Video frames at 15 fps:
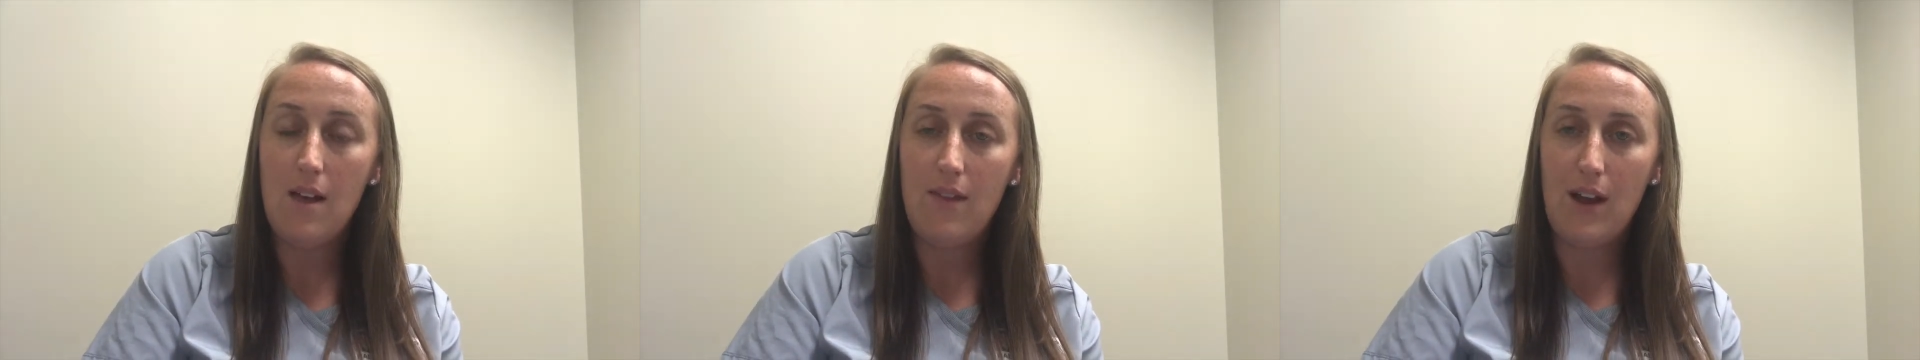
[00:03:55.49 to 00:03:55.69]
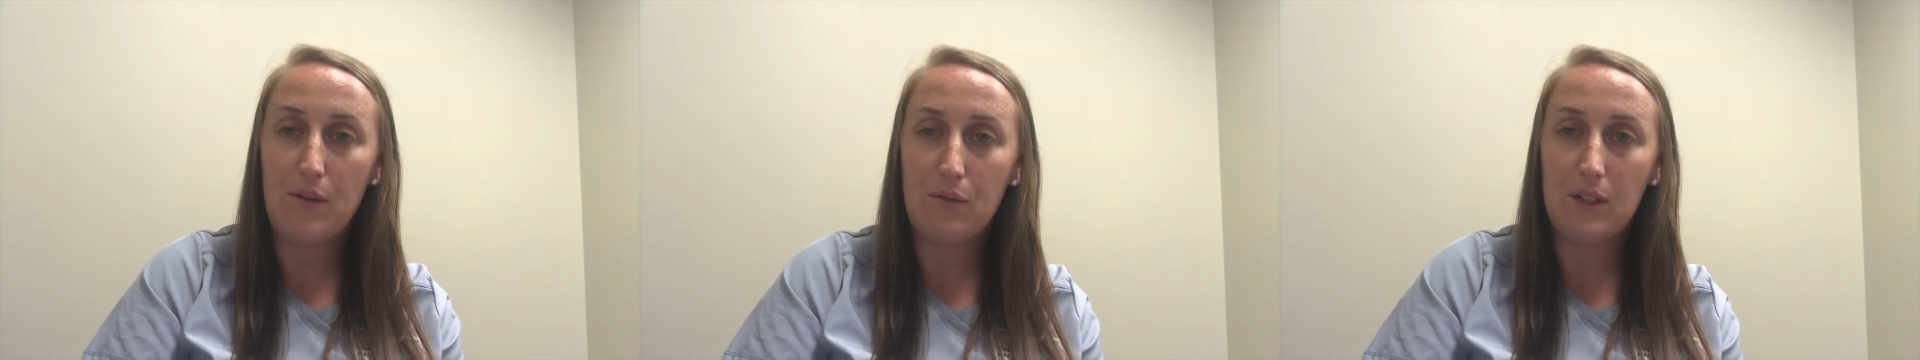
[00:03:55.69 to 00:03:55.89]

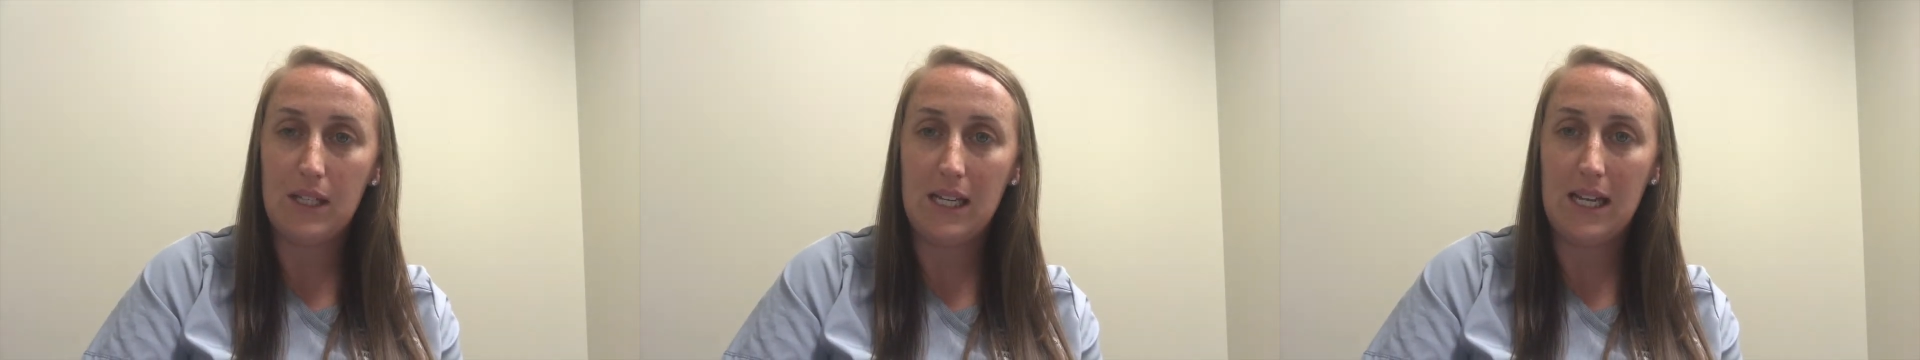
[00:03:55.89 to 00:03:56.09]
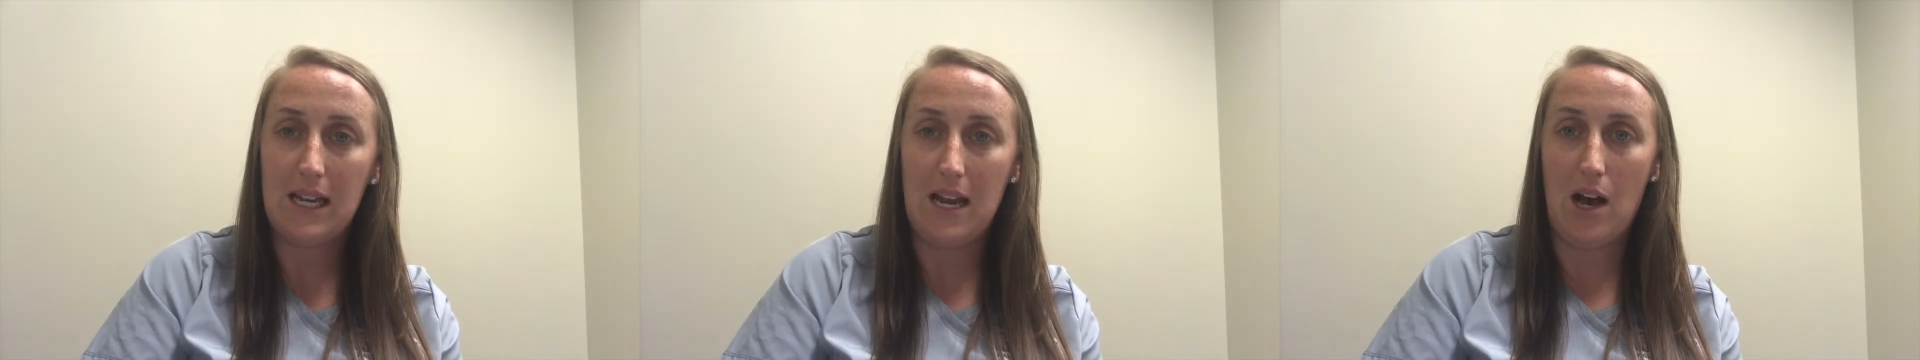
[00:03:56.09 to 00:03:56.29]
that
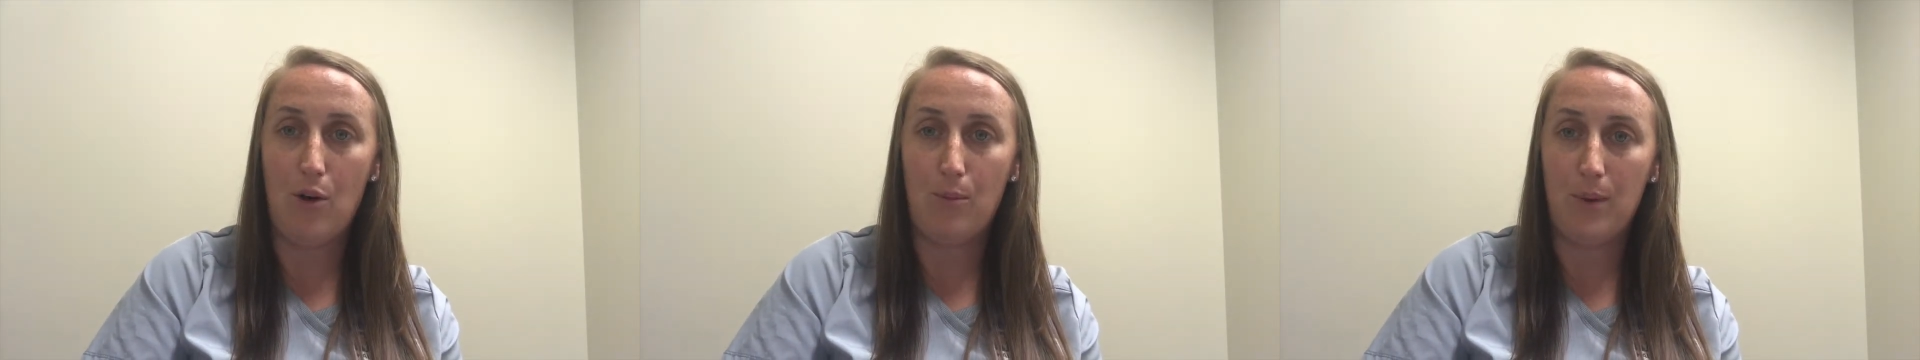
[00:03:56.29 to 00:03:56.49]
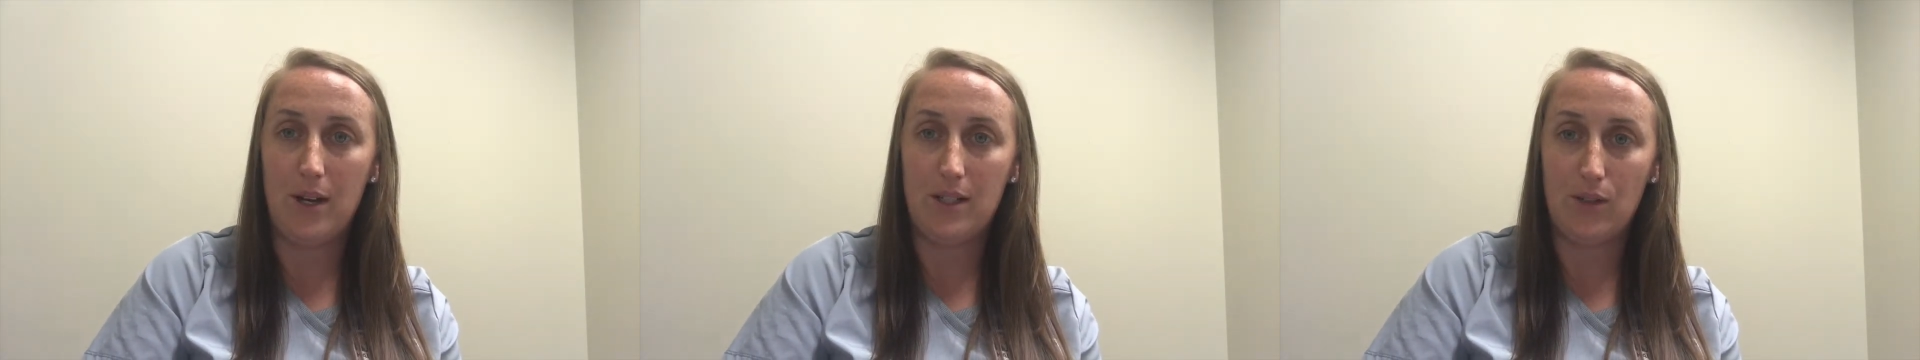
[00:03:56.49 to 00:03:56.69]
really can
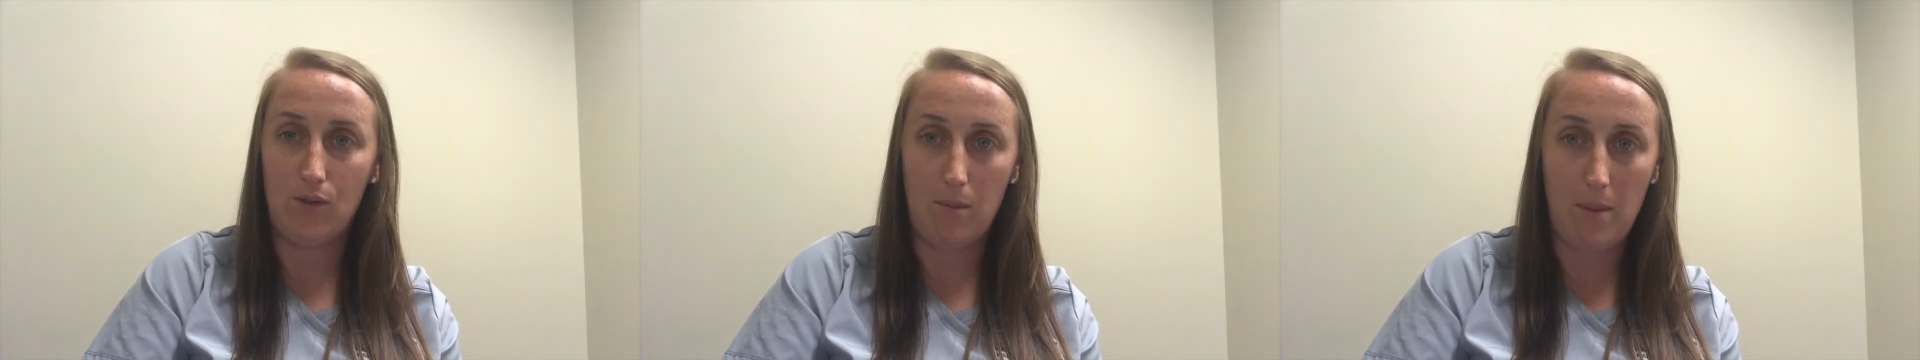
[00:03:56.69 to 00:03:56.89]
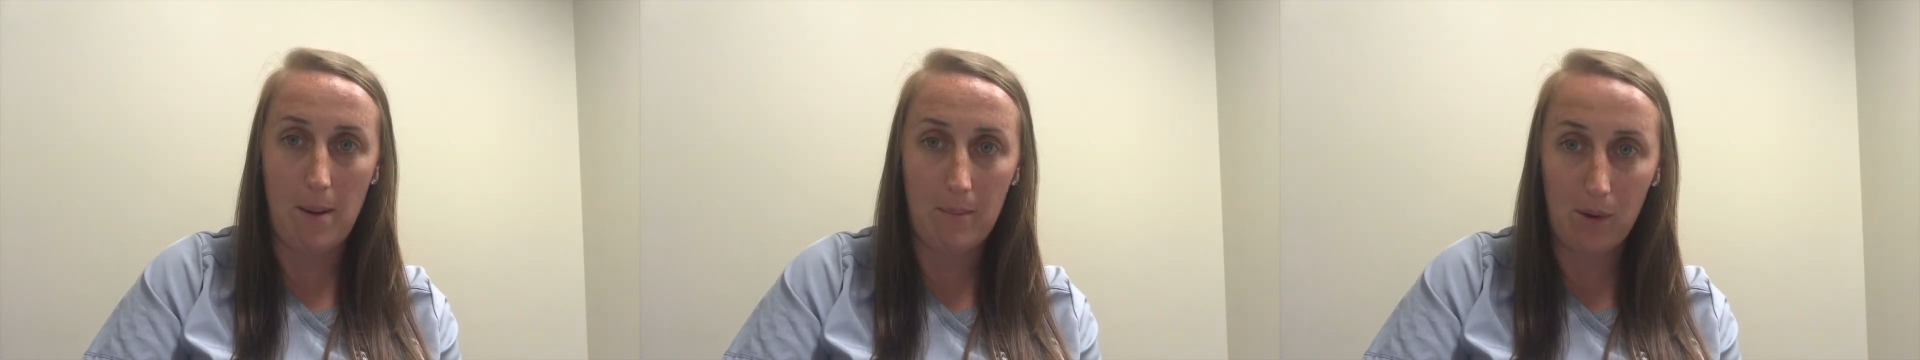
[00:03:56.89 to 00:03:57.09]
help us
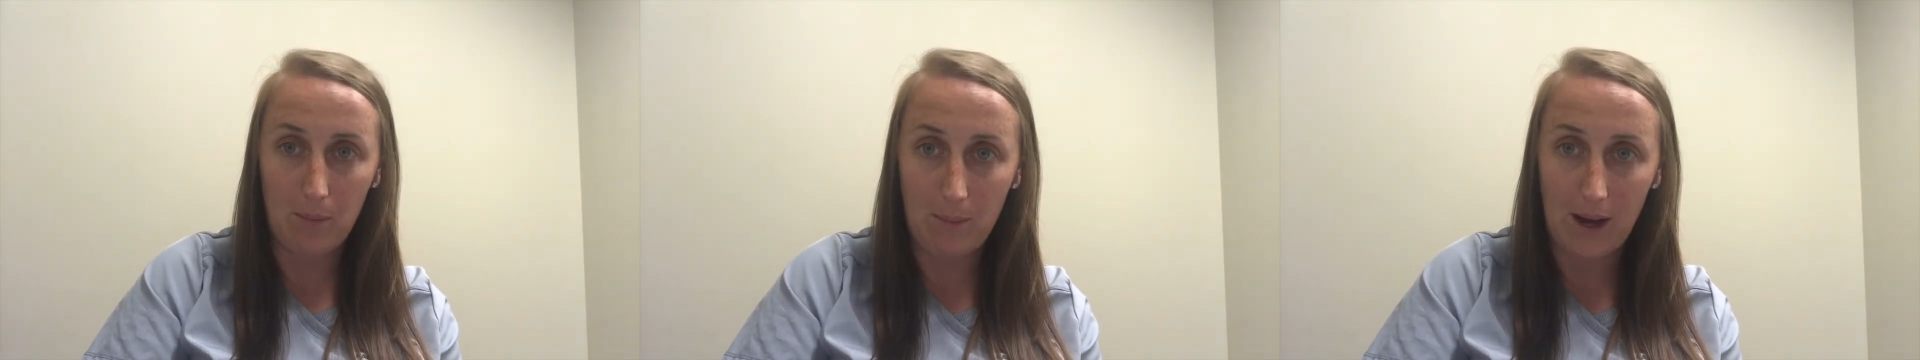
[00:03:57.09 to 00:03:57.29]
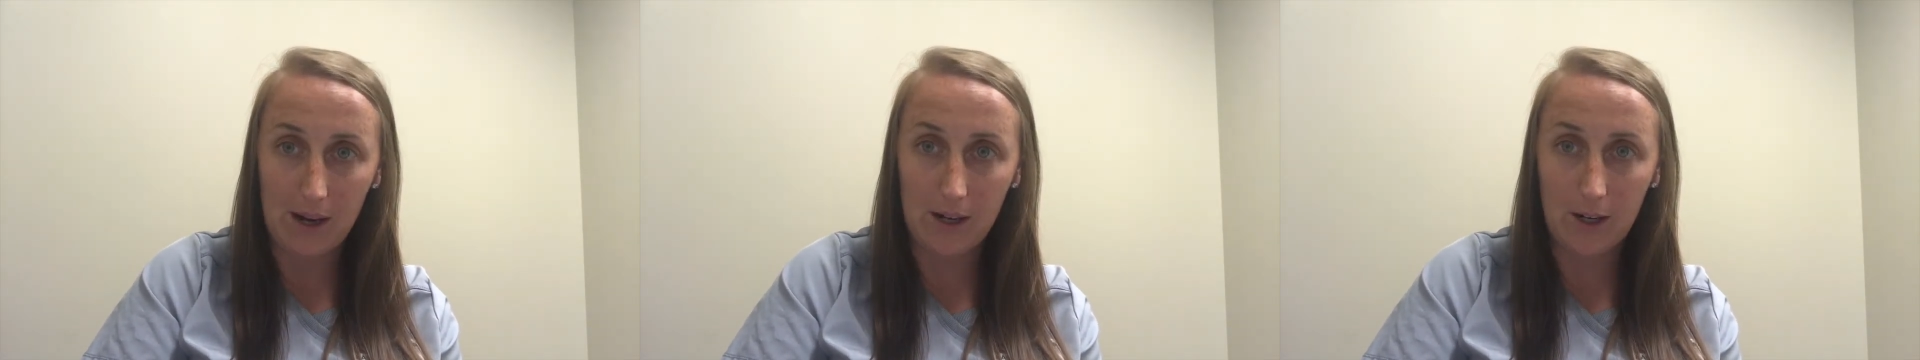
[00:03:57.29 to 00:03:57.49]
remember
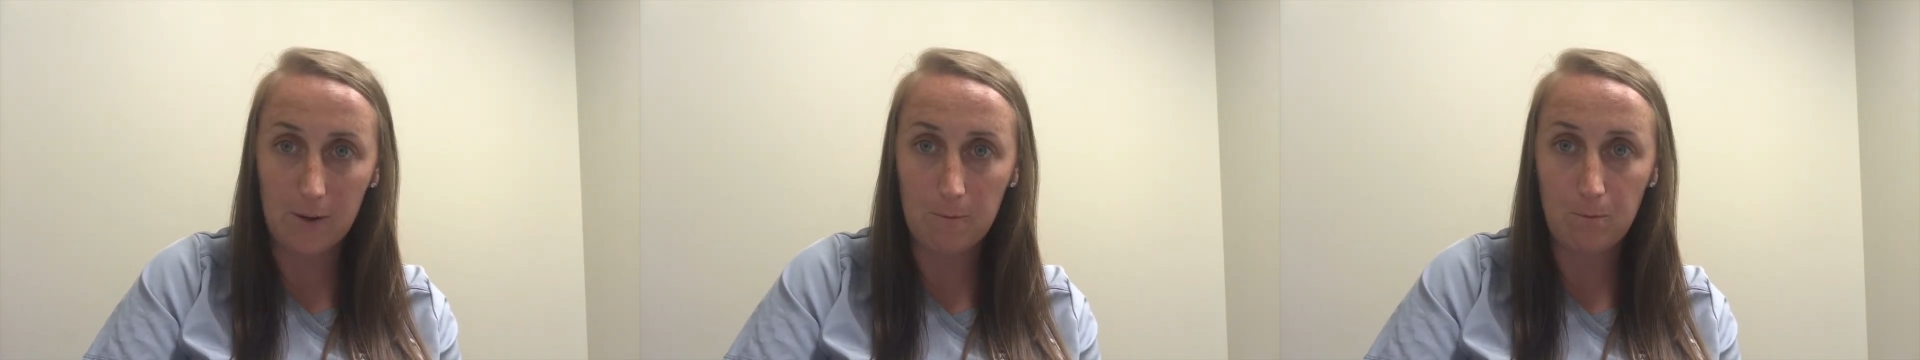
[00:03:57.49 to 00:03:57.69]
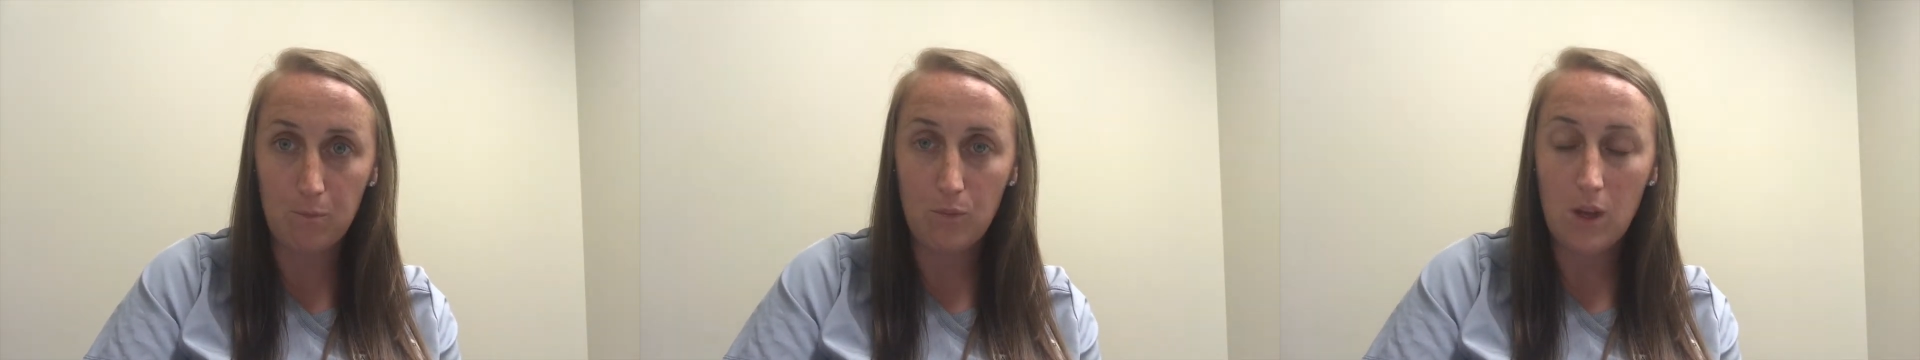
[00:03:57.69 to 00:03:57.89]
better.